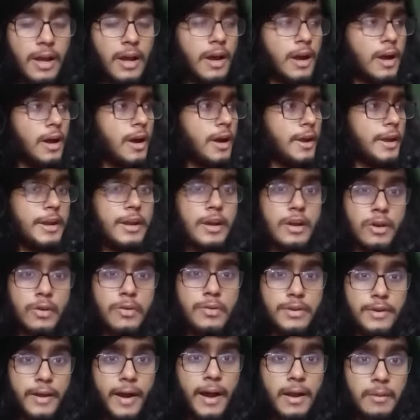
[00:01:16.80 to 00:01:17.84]
include
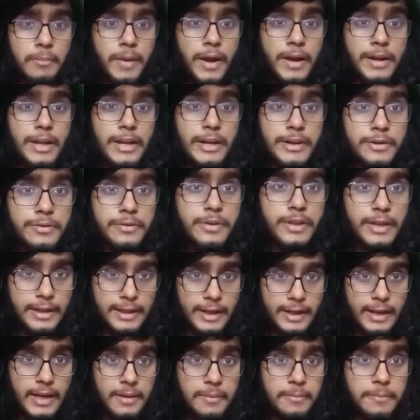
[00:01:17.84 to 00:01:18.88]
dark matter into the
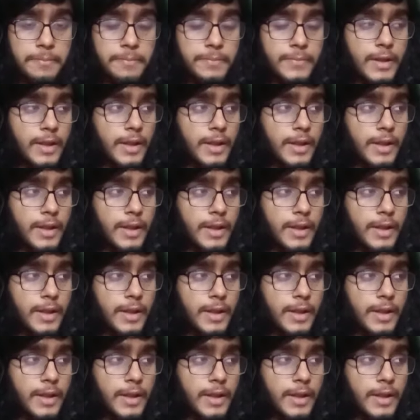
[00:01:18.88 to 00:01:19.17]
game,